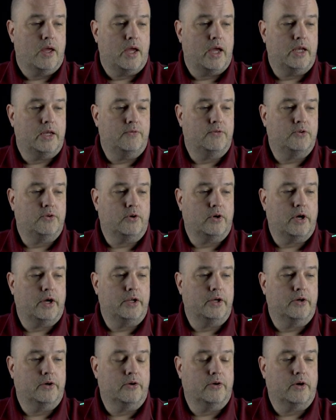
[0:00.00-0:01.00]
And you've still
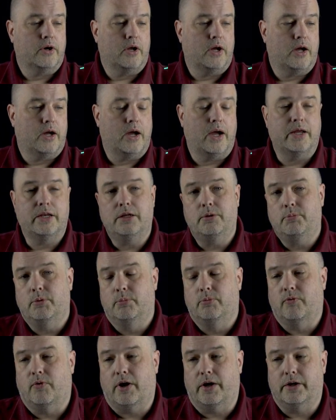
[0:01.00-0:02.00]
got your ID
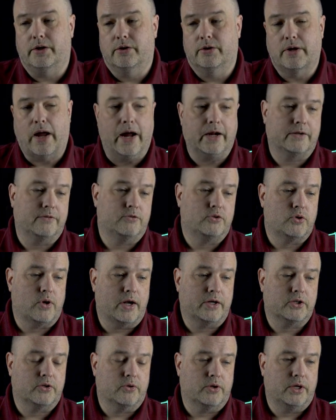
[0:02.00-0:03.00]
provider, Active
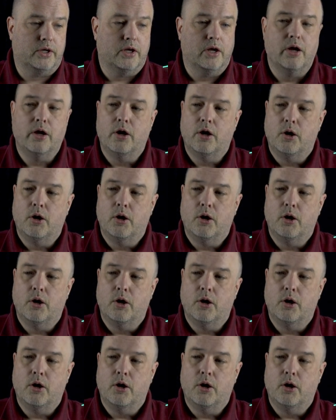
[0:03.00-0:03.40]
Directory,